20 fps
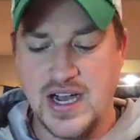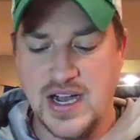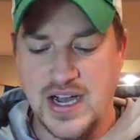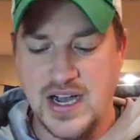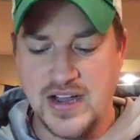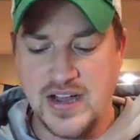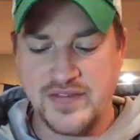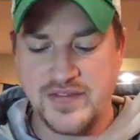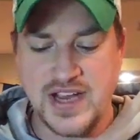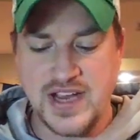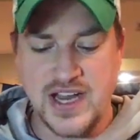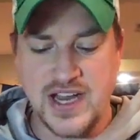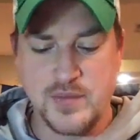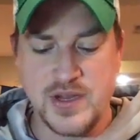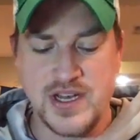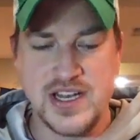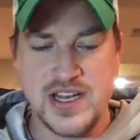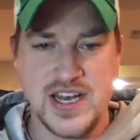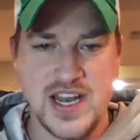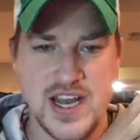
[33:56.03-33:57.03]
I've kind of
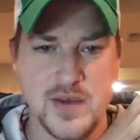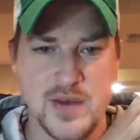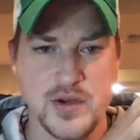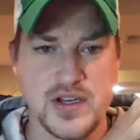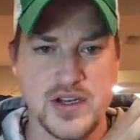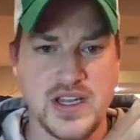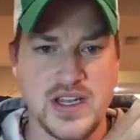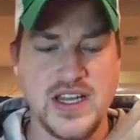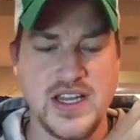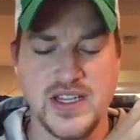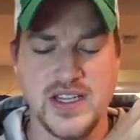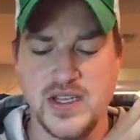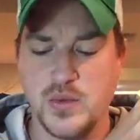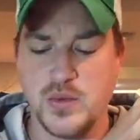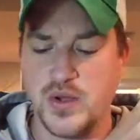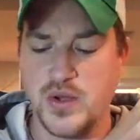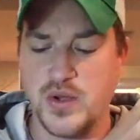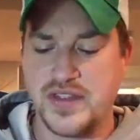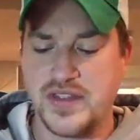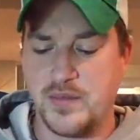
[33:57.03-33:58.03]
been enamored lately
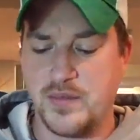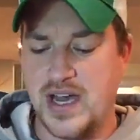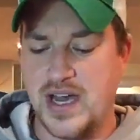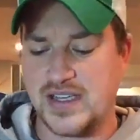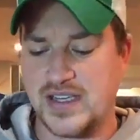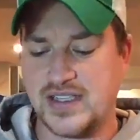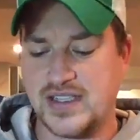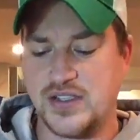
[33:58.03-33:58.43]
with the mock